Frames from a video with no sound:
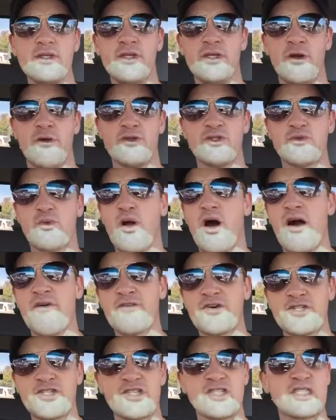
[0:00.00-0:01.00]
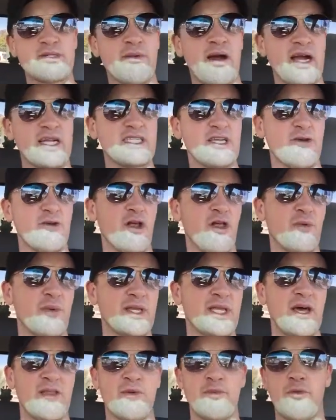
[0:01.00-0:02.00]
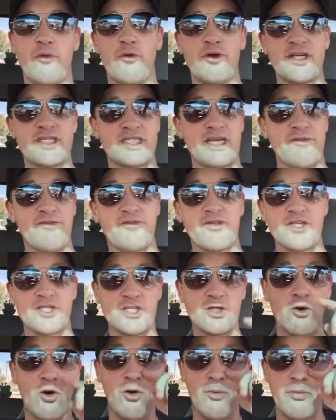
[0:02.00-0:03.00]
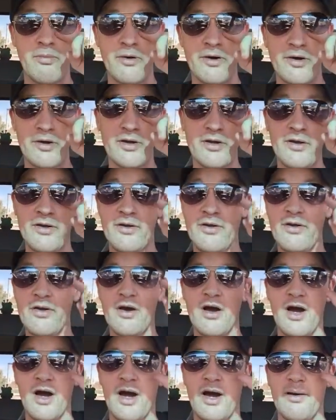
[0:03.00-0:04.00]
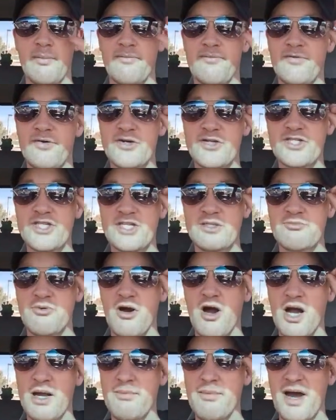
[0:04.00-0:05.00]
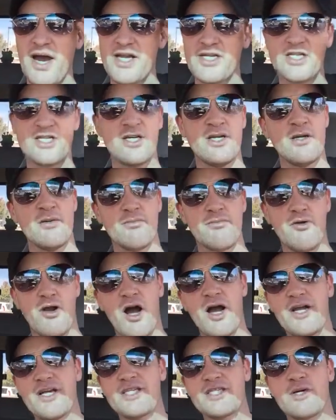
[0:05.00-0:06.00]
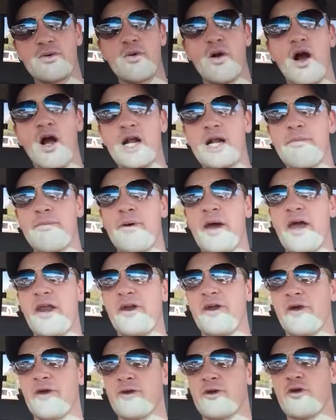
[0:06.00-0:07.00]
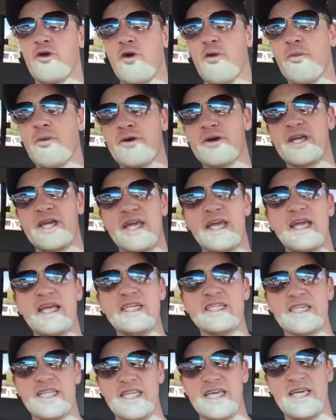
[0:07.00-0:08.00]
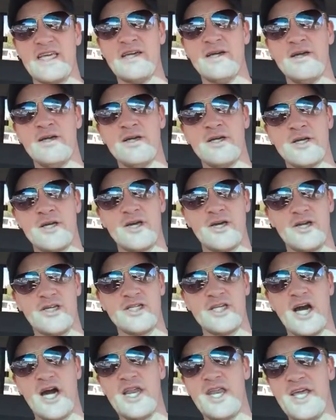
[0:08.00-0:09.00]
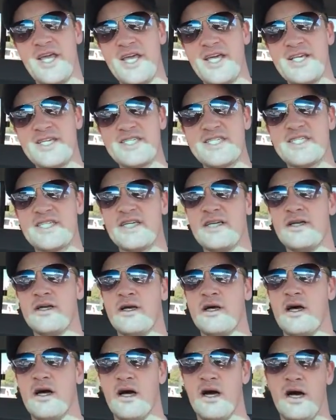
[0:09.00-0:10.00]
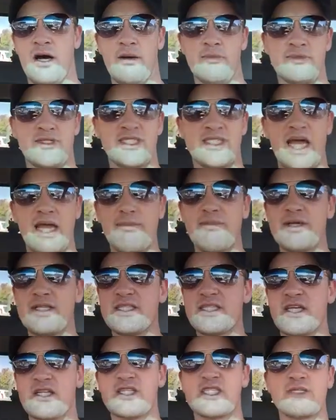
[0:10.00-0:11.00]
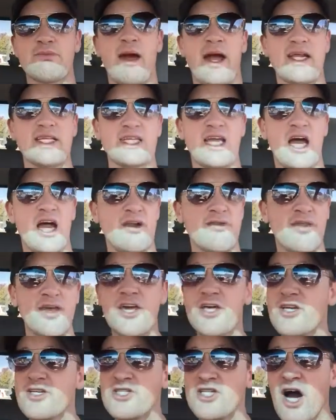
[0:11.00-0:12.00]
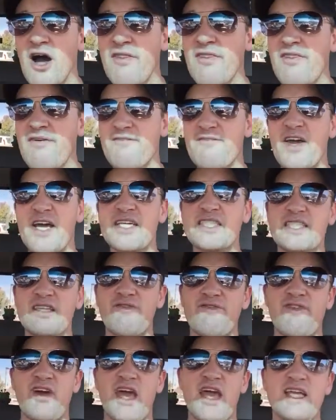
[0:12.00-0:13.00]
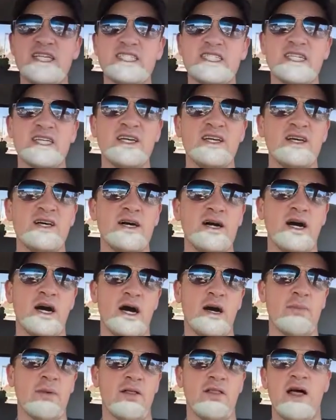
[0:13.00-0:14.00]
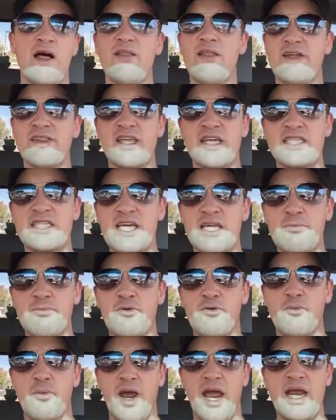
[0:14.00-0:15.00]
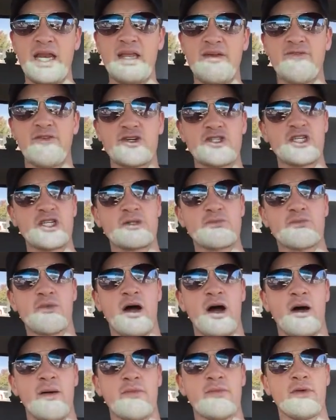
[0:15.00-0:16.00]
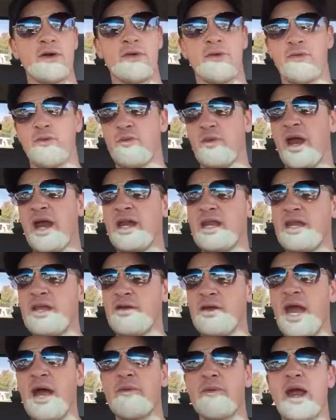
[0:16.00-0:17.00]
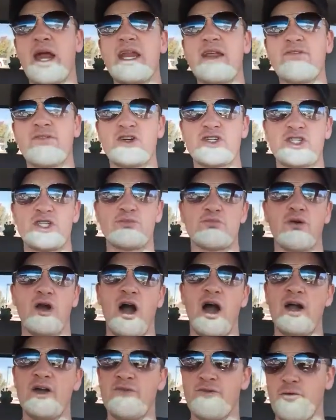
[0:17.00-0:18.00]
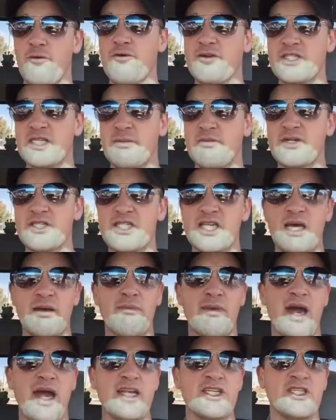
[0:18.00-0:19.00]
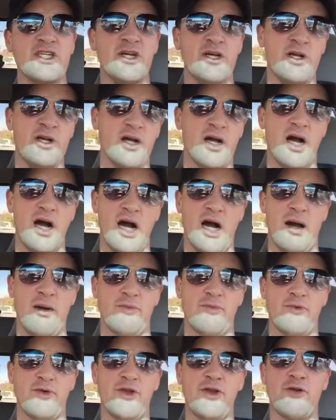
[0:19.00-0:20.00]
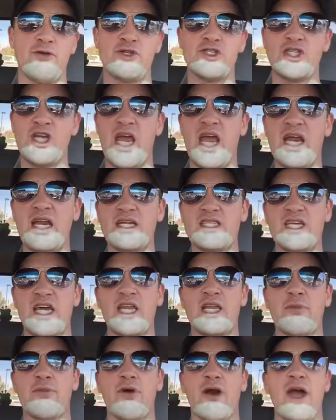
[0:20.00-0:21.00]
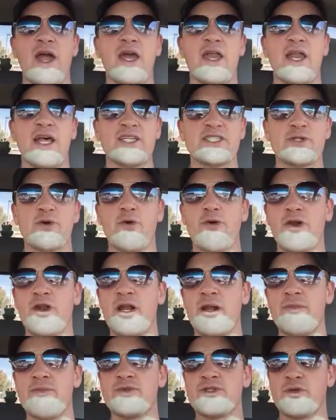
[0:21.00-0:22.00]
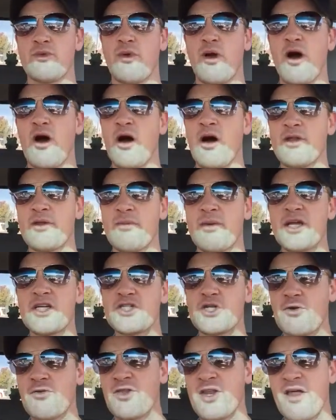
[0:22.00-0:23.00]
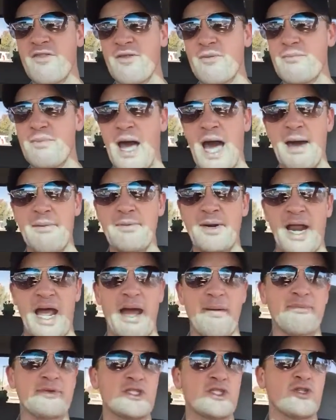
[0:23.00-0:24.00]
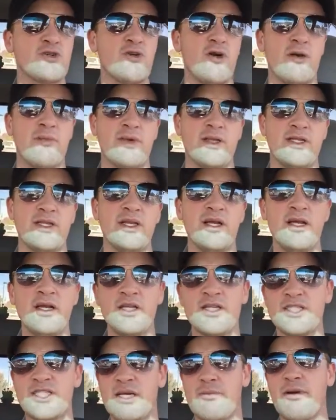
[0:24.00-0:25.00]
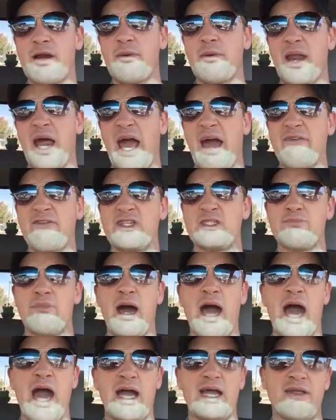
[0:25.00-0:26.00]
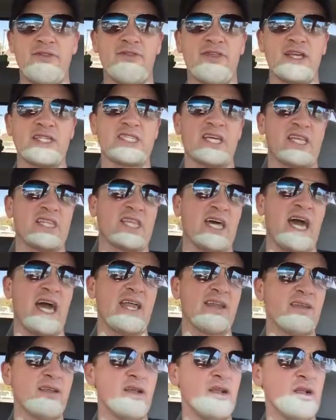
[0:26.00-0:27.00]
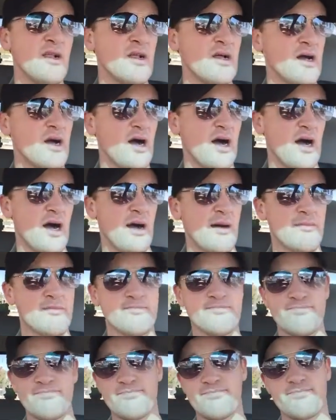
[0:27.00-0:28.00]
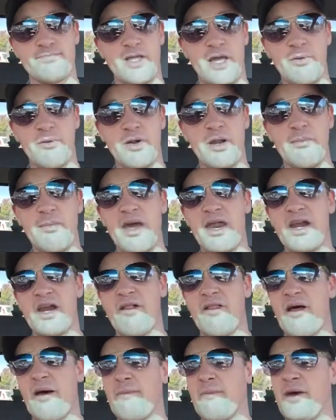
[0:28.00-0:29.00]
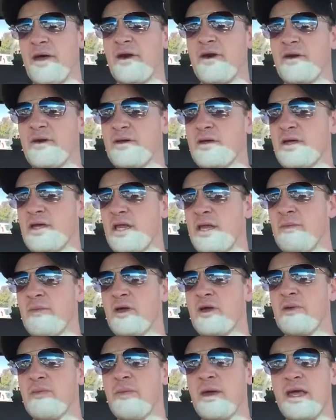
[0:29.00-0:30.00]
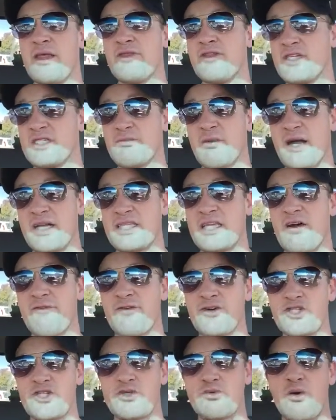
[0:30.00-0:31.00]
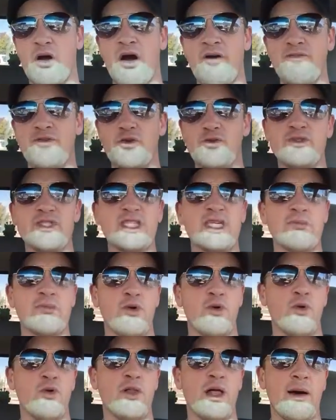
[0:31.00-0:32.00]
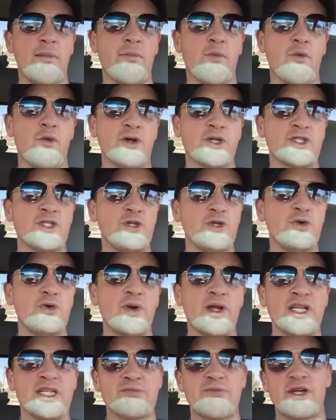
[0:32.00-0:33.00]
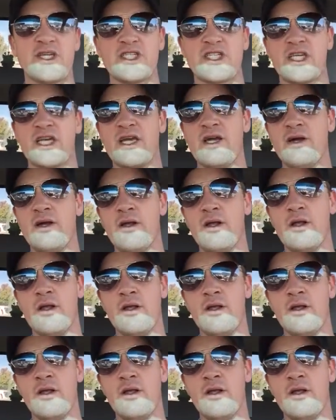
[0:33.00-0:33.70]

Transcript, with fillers: you know, it's Raw versus SmackDown all the way down the board except for this Goldberg um, versus Brock match. Brock is a Raw competitor. Goldberg easily could have done his um, segments on SmackDown, they could have done the face to face. Um, a lot like they did with Randy versus um, uh, Randy, yeah, Randy versus Brock for the SummerSlam match, um, where you know Shane and Daniel Bryan escorted him to Raw to make sure that nothing bad would happen to him and somebody would have his back and things like that. Um, it would have made it a lot better, and it would have made the SmackDown versus Raw feud seem a whole lot more too, and especially,